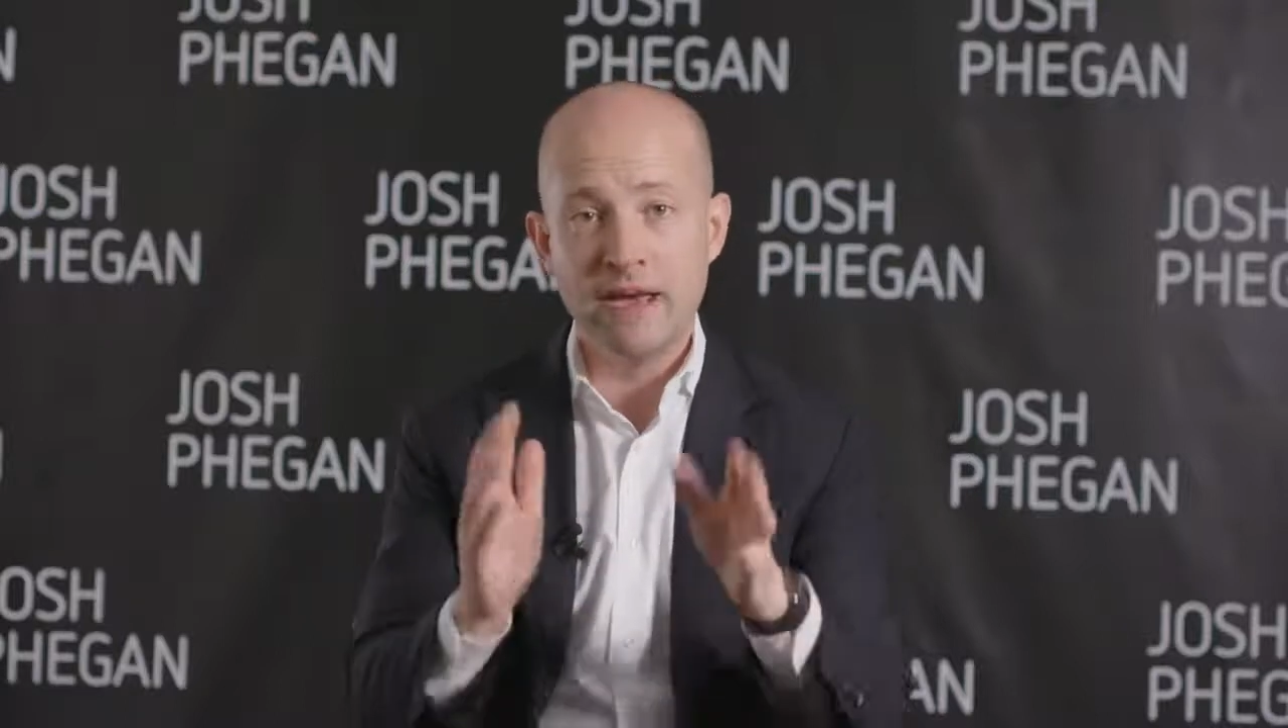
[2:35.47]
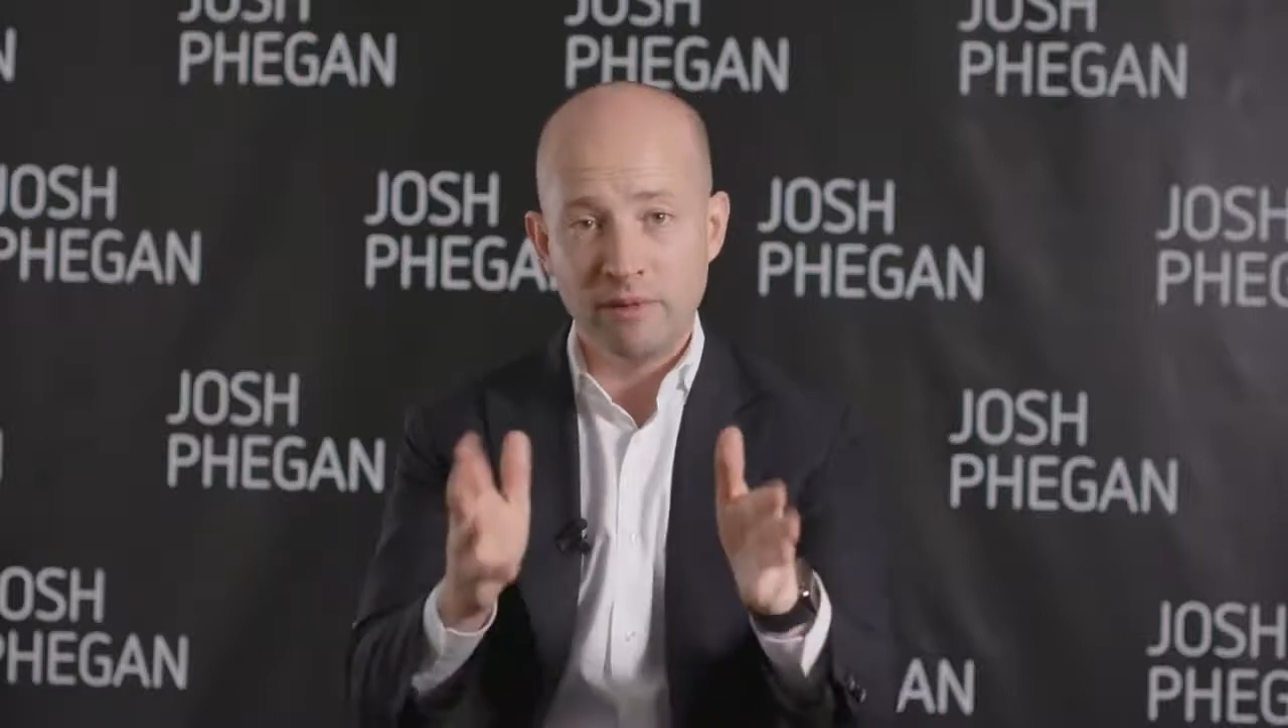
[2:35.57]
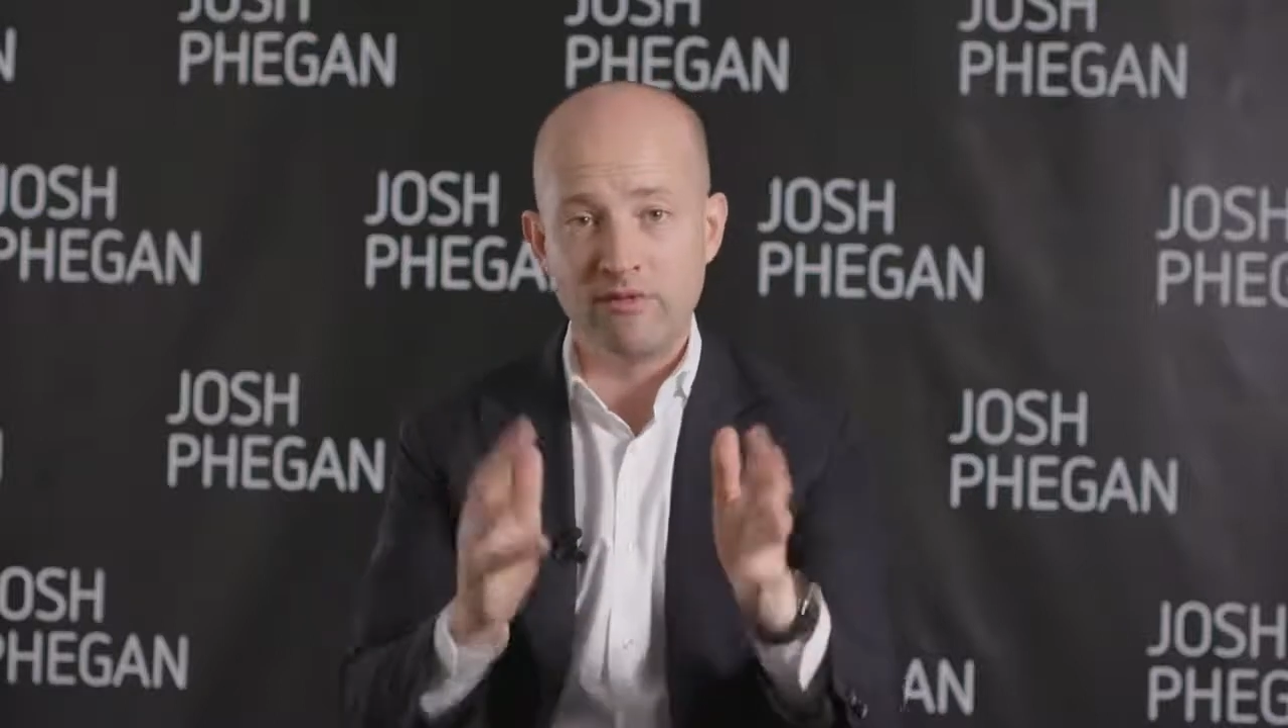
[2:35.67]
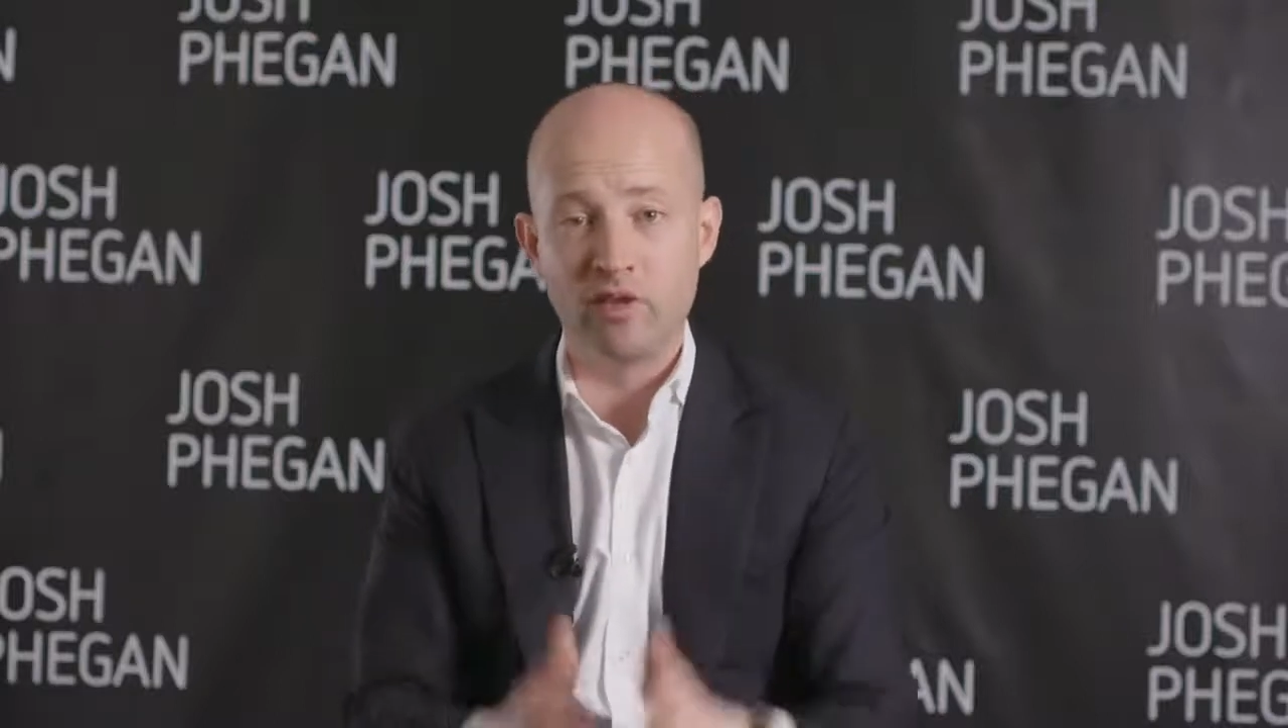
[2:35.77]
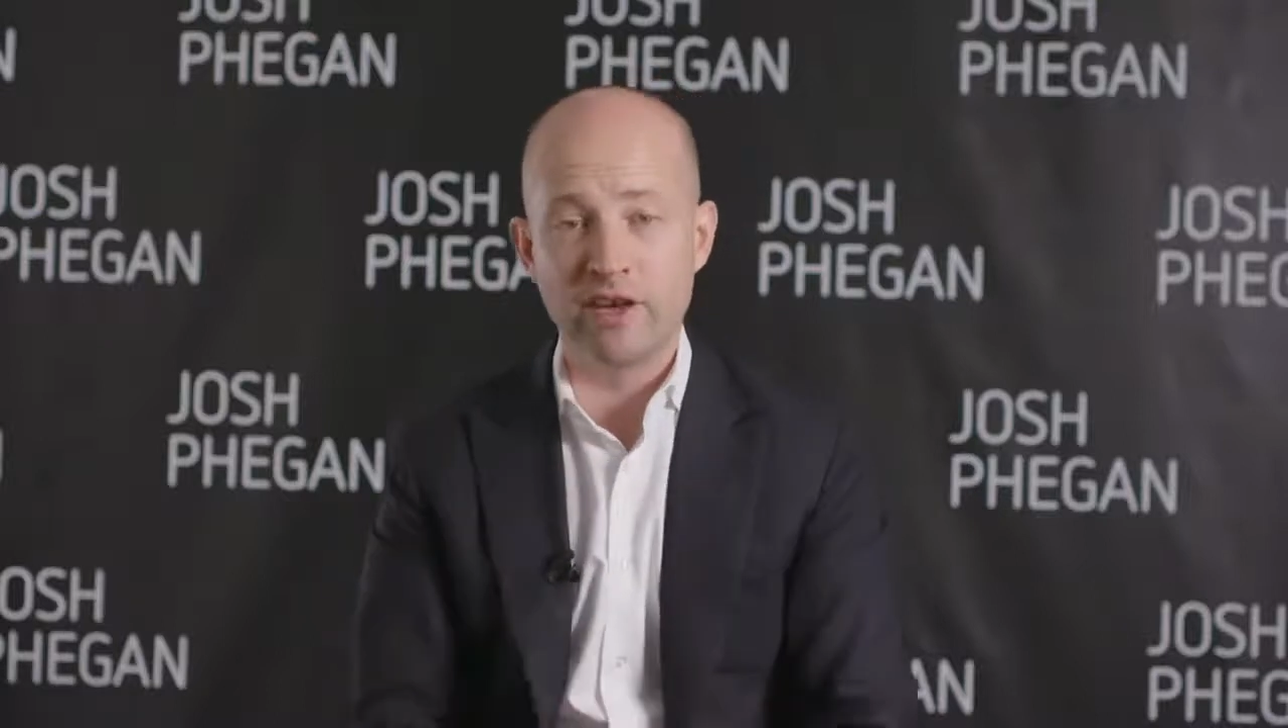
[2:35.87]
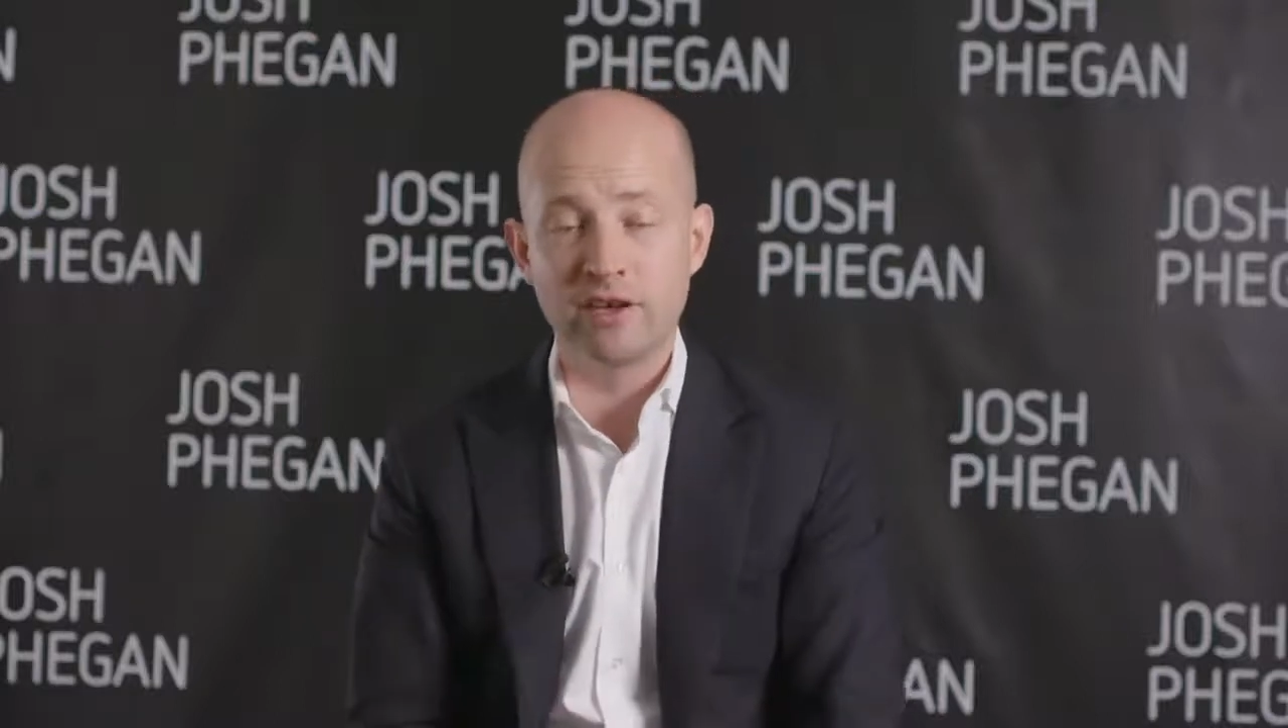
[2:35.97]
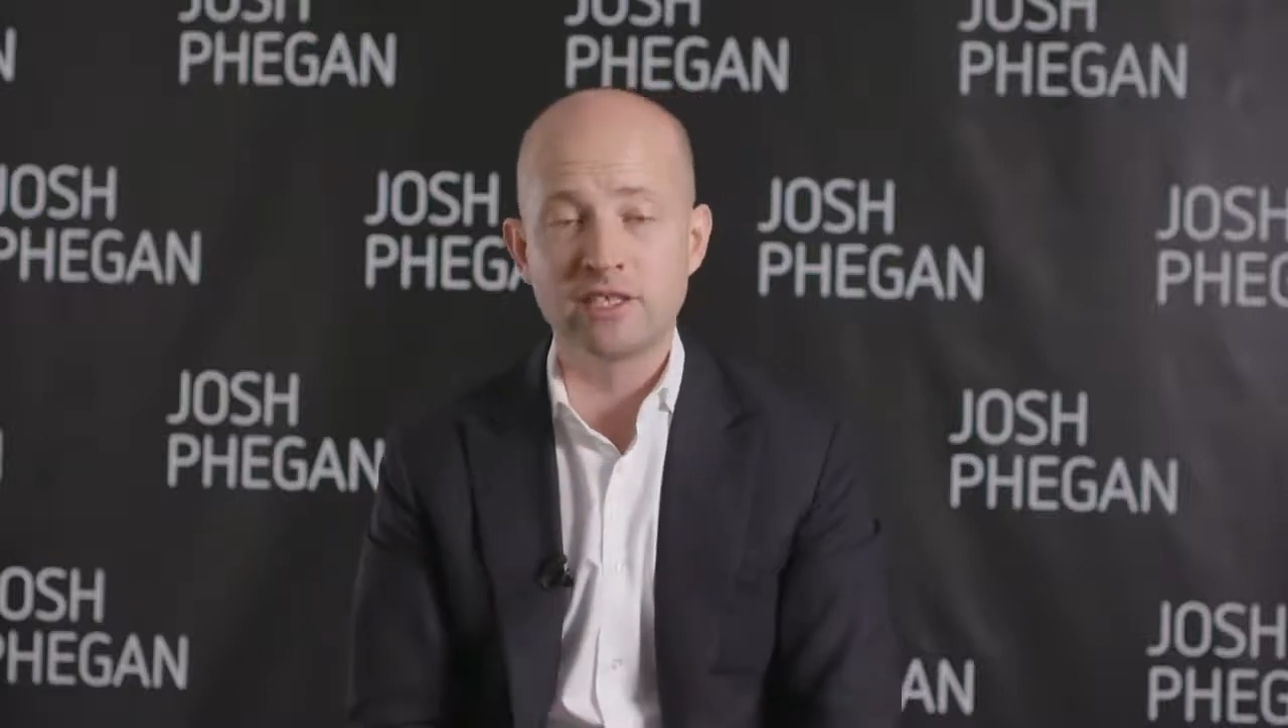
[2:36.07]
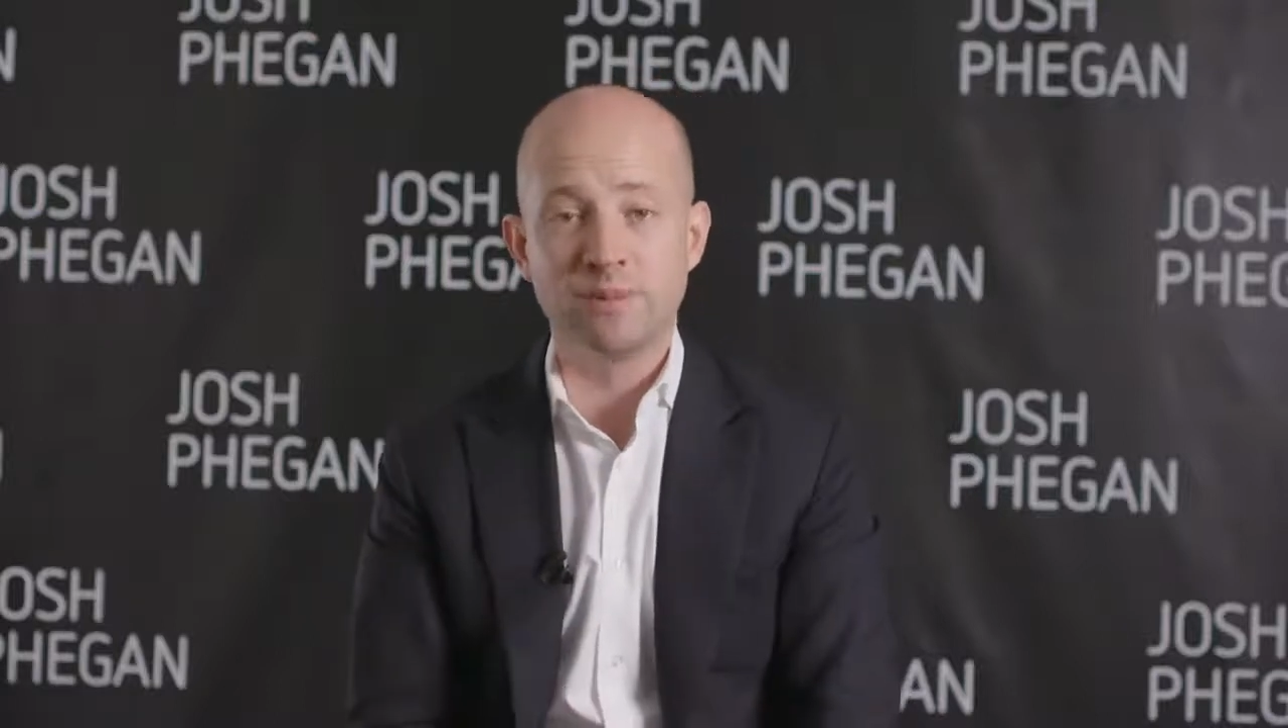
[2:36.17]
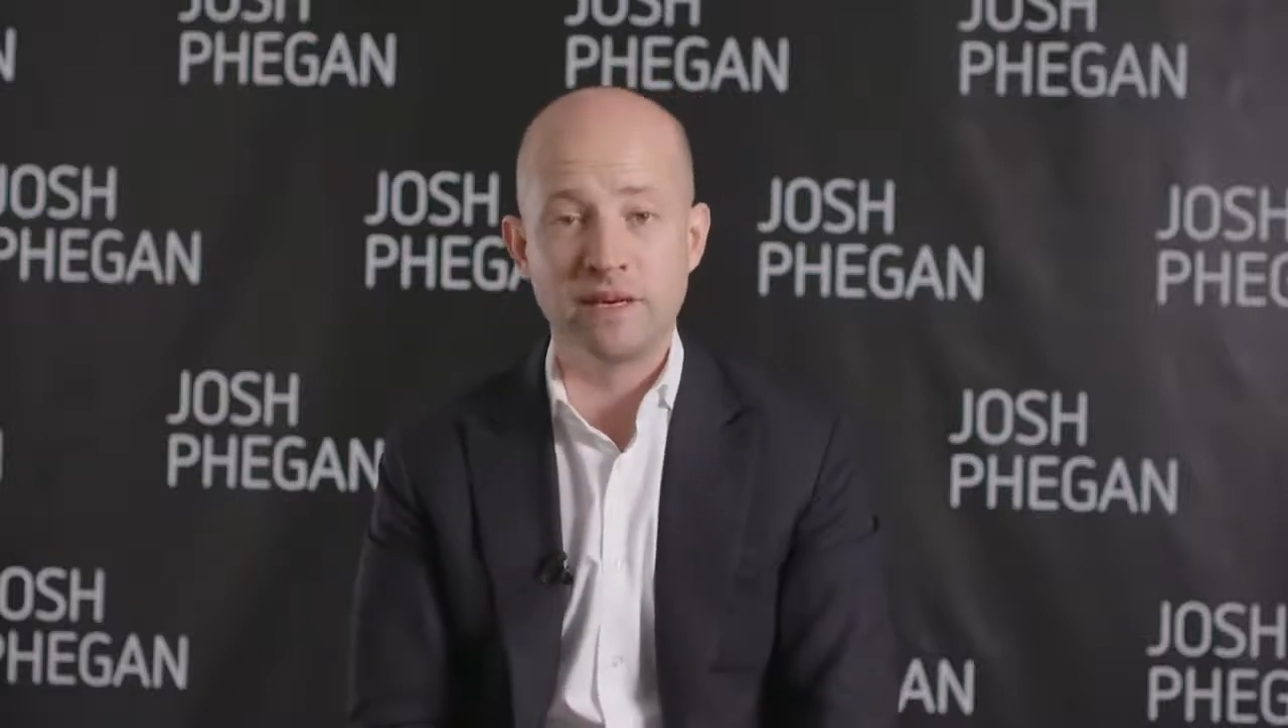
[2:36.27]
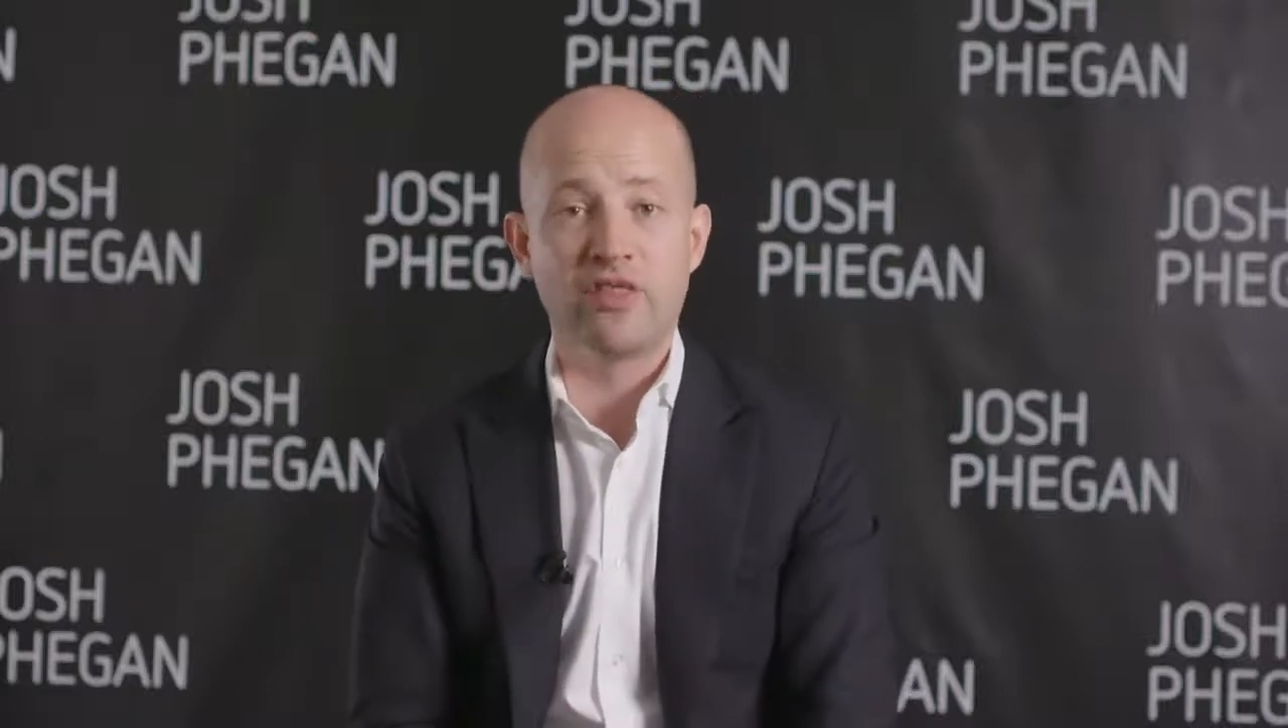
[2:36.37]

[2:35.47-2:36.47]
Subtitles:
before they go to spend